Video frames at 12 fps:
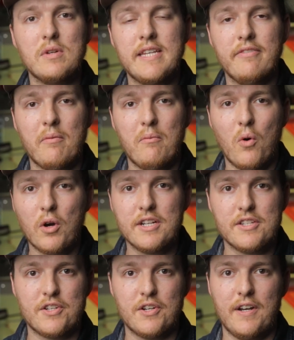what's even more
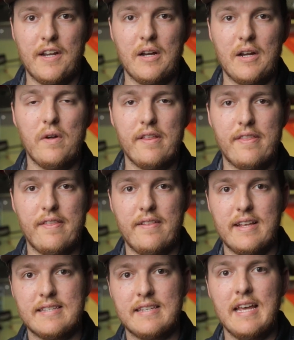concerning with
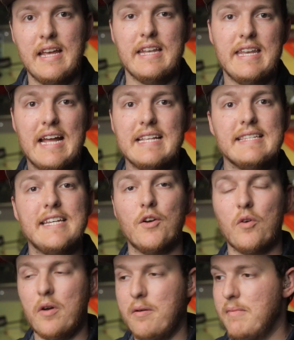this net
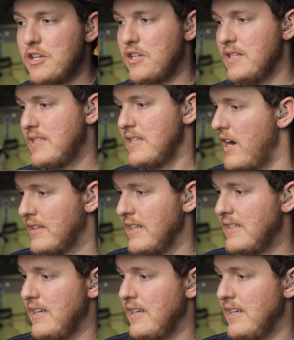zero emissions talk that